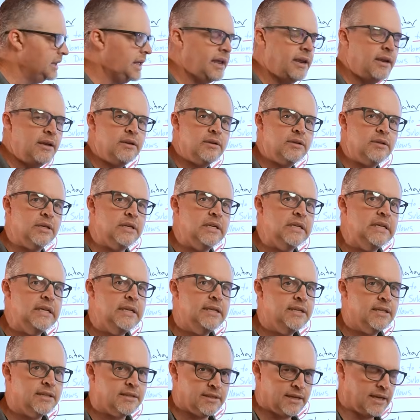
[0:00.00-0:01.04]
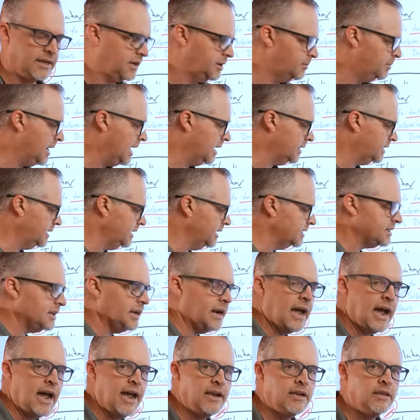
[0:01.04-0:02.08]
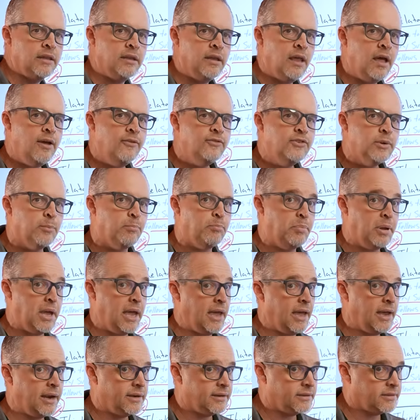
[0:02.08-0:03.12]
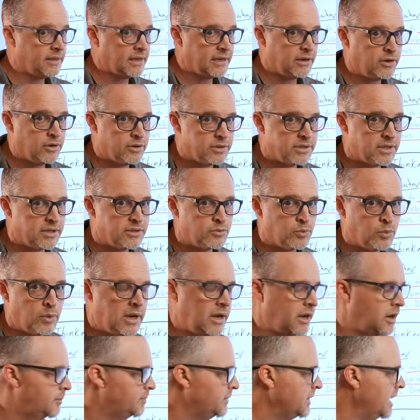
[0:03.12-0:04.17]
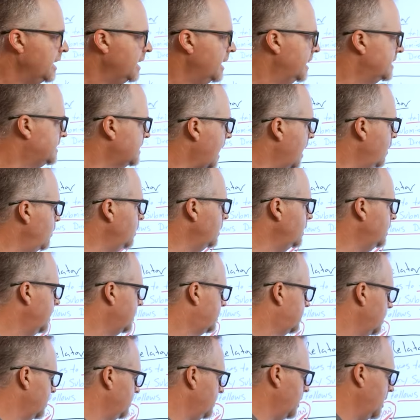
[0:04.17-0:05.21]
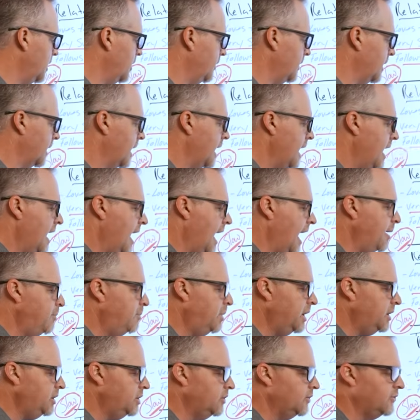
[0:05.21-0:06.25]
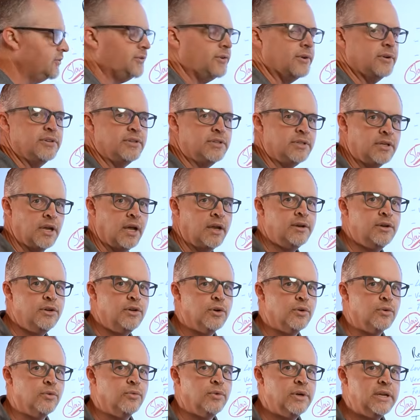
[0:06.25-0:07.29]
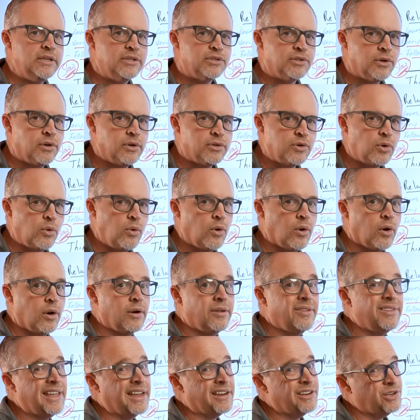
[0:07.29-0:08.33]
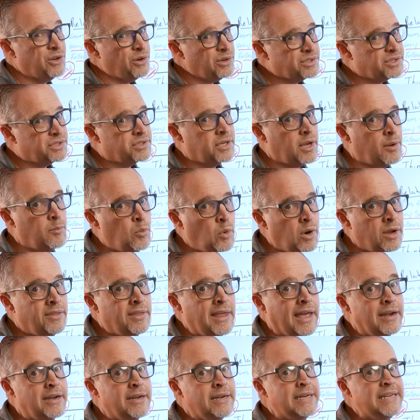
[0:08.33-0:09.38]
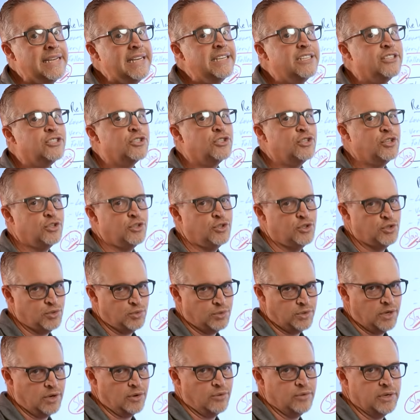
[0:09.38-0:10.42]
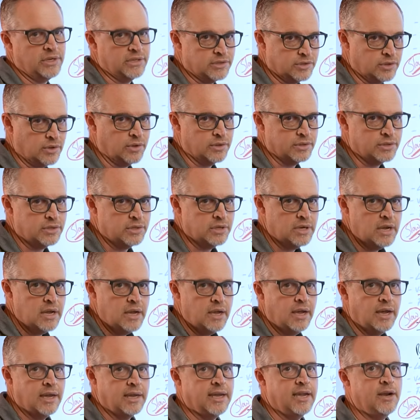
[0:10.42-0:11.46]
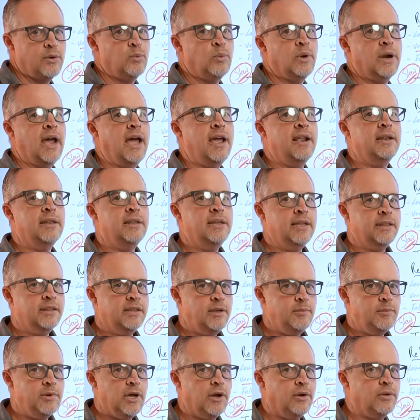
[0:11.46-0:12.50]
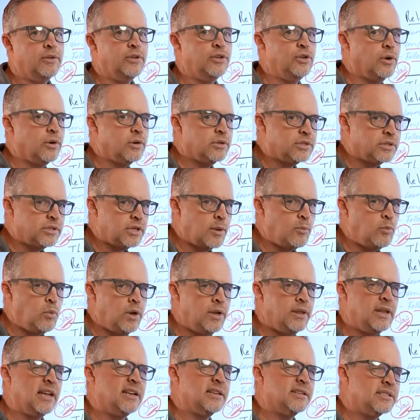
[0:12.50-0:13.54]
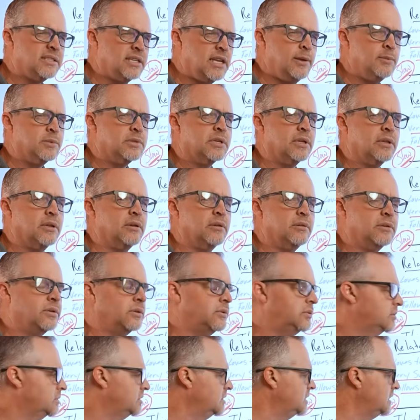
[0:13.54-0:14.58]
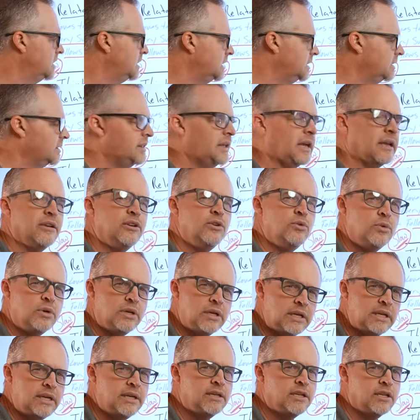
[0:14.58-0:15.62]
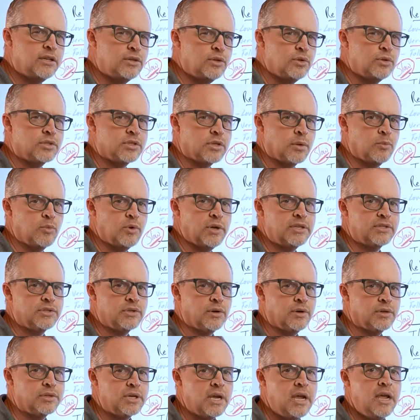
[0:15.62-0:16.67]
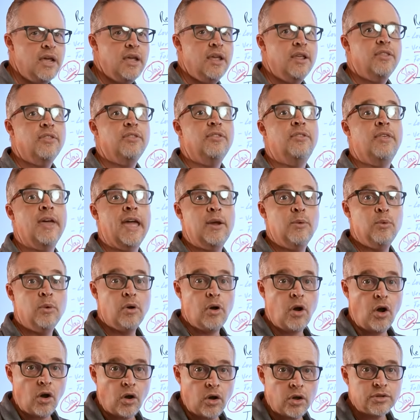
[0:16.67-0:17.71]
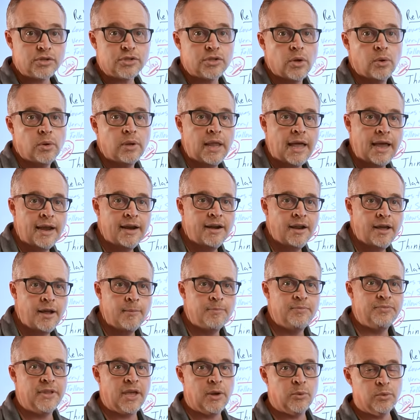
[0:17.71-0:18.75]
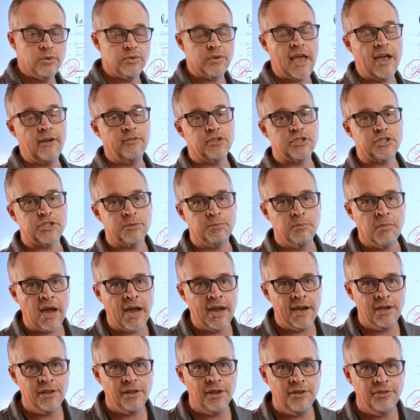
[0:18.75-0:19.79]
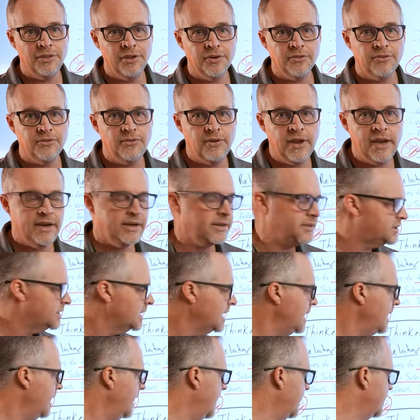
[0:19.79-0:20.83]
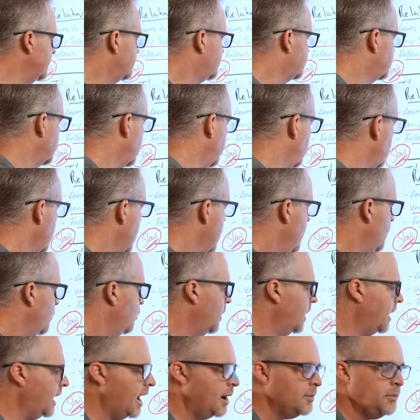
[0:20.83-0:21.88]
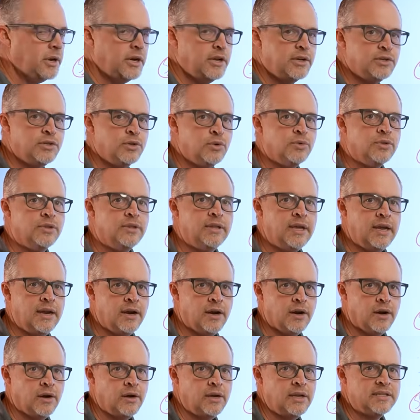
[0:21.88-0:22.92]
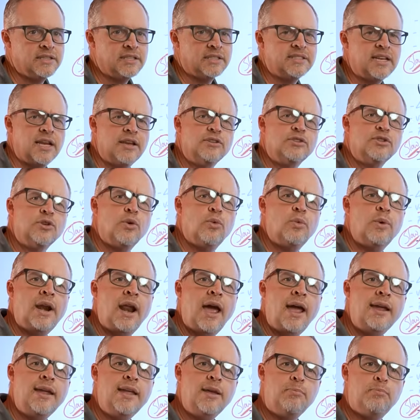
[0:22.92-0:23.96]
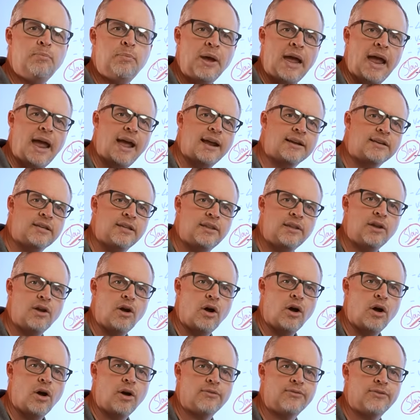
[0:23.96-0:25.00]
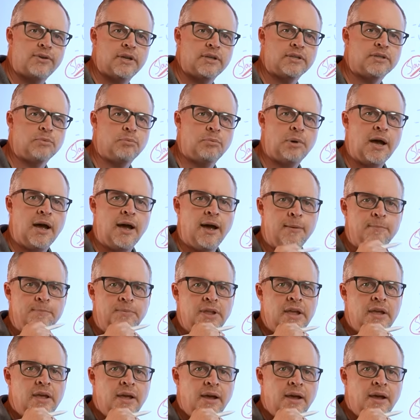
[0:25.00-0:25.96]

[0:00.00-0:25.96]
they need to think about this, and I love to pet thinkers as well, is I will let them know that I bet you've done your research, or that you're someone that needs to do their research. Again, when I let them know you're someone that seems that you need to do some research, they will also light up. They will have a smile on their face. And so what I'm going to do there is I say, so when I get back to the office, Bob,